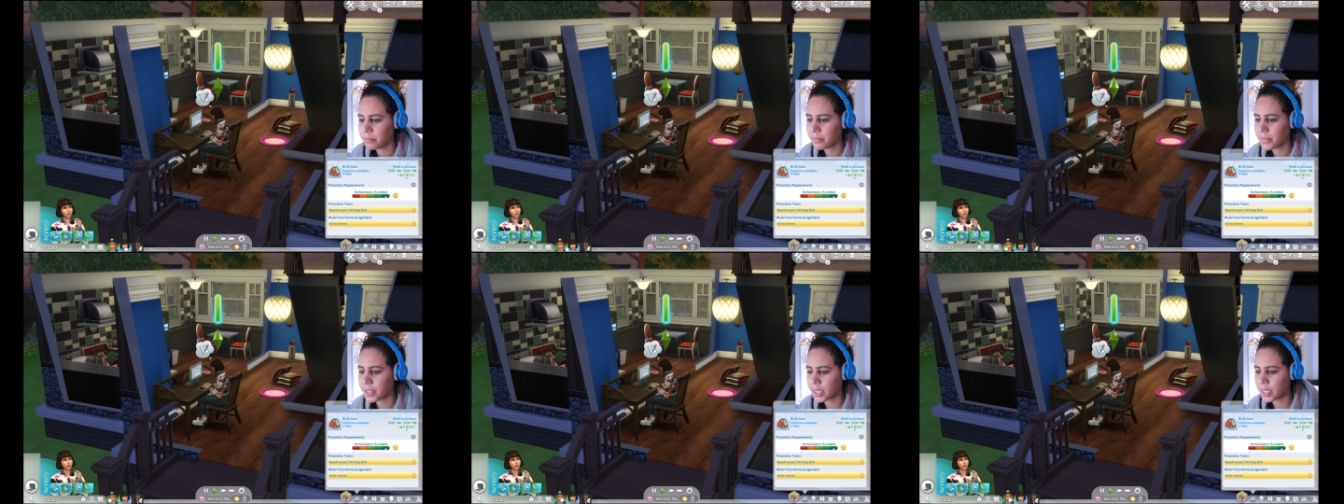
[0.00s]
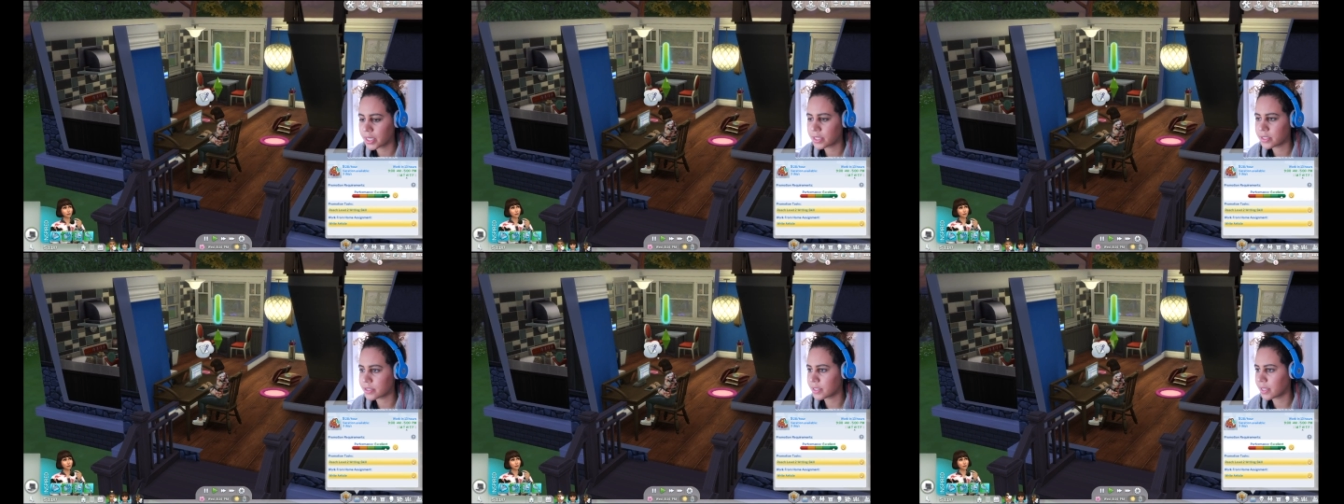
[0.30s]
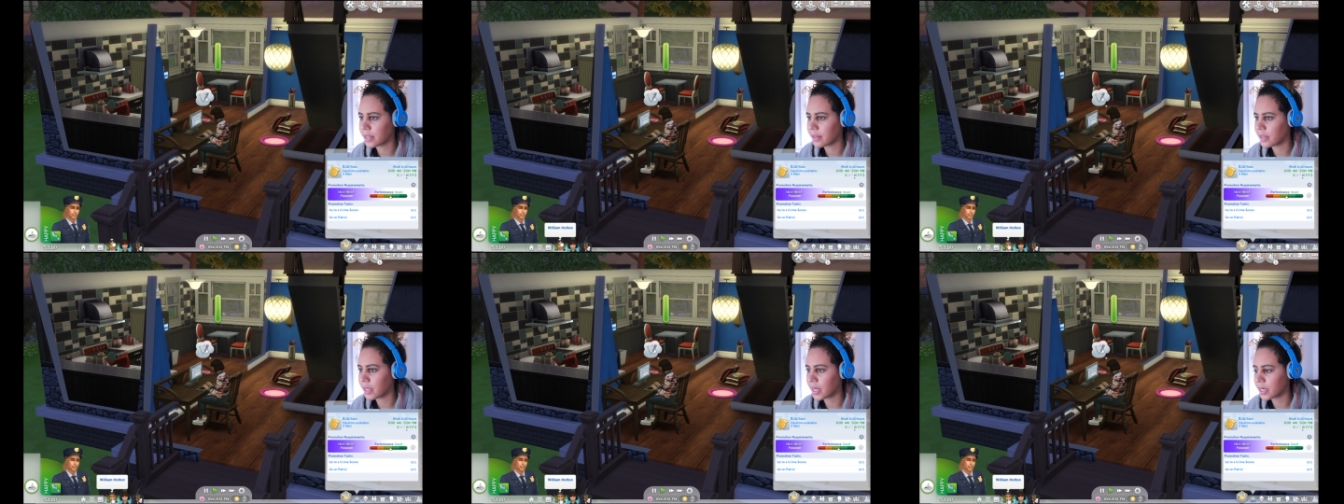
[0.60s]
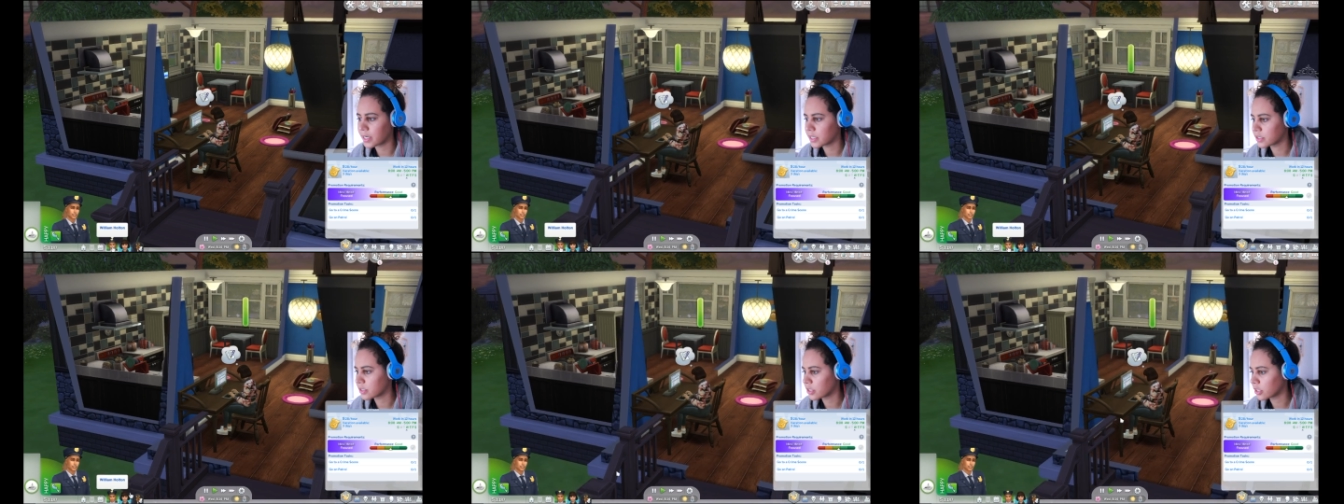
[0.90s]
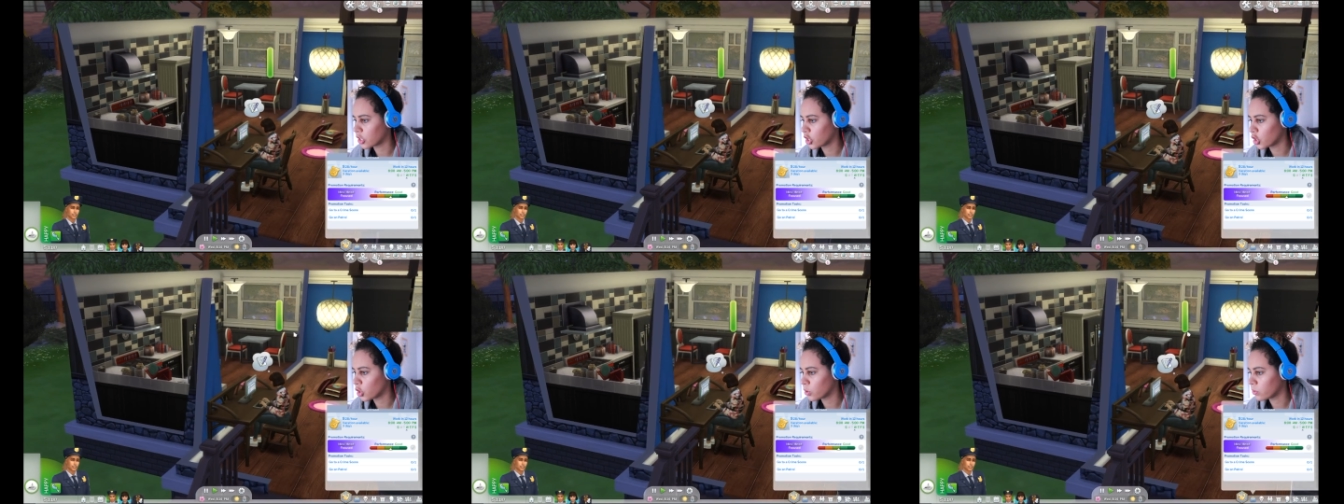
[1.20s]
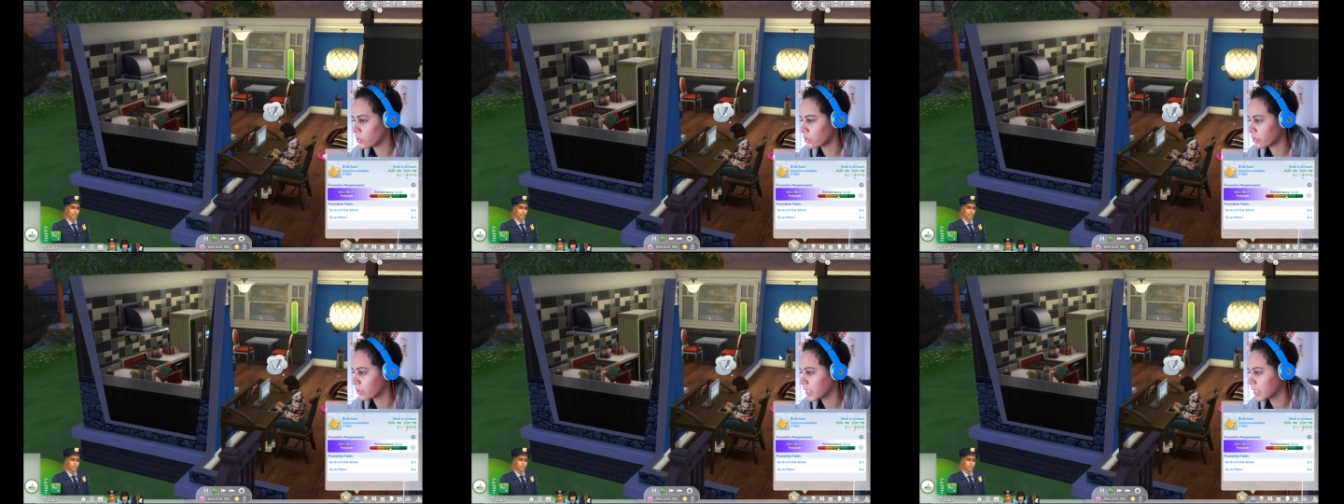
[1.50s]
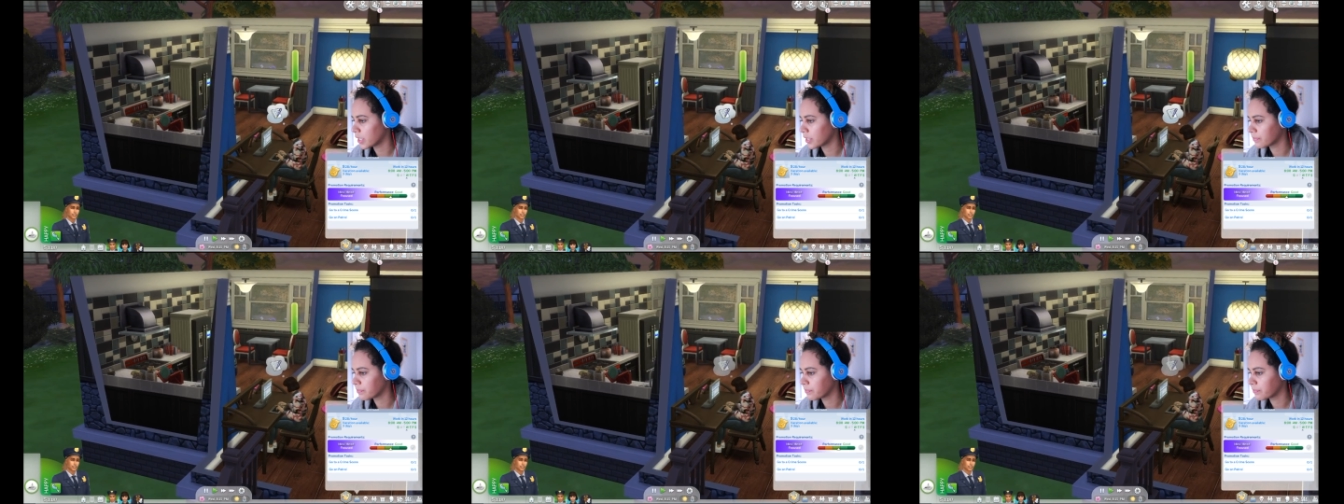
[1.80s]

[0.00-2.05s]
because that is a cool thing.